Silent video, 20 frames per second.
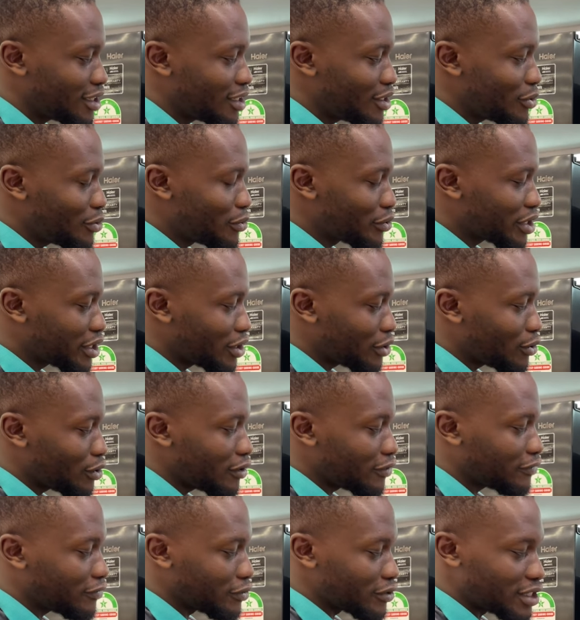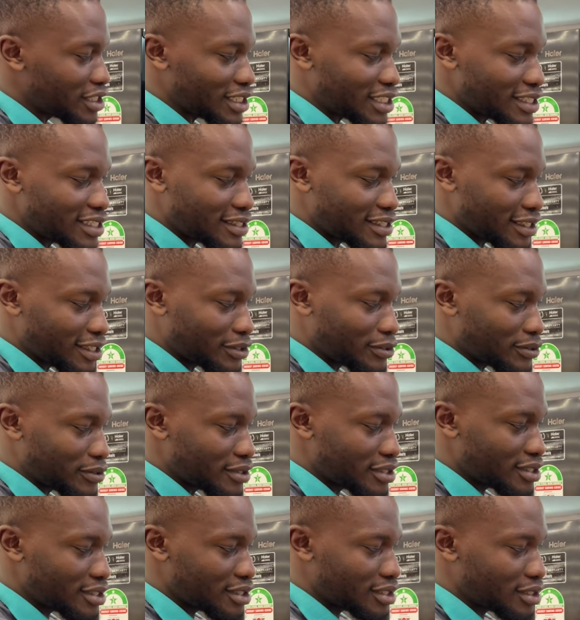Okay, hold for 3
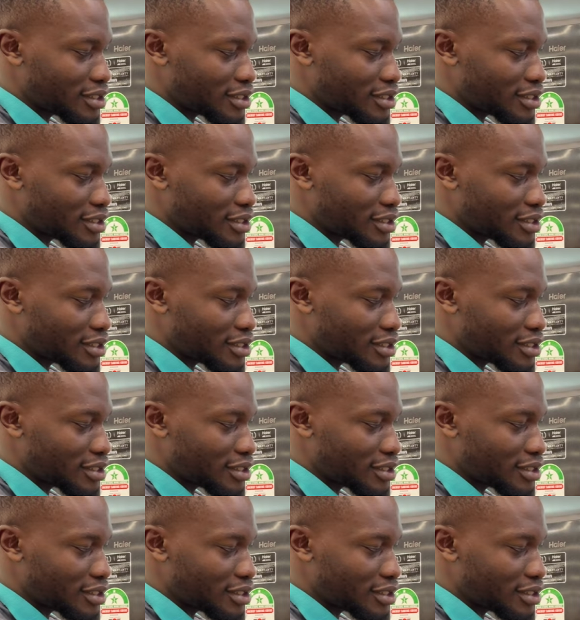seconds.